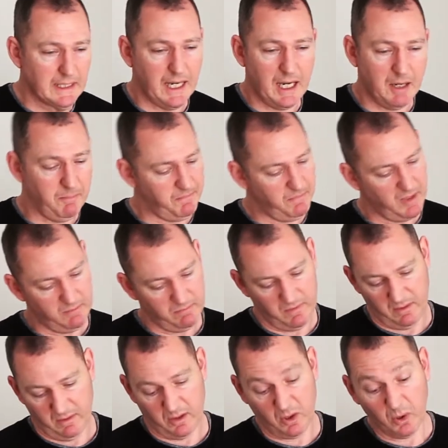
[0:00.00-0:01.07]

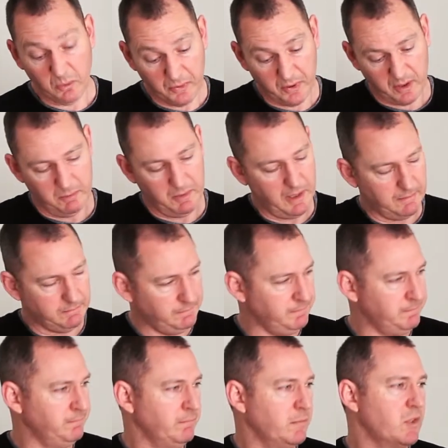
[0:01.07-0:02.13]
The cool thing about
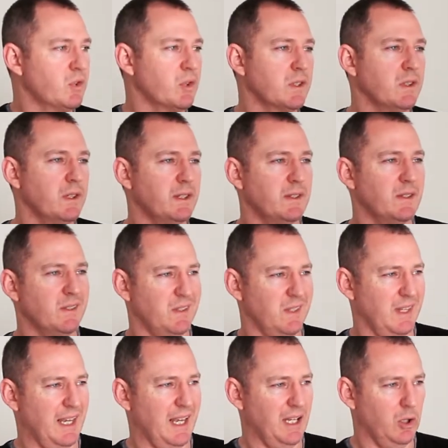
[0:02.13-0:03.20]
strings like this is that
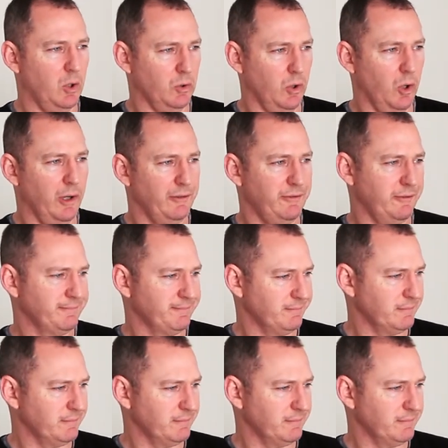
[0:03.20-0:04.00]
they are long life.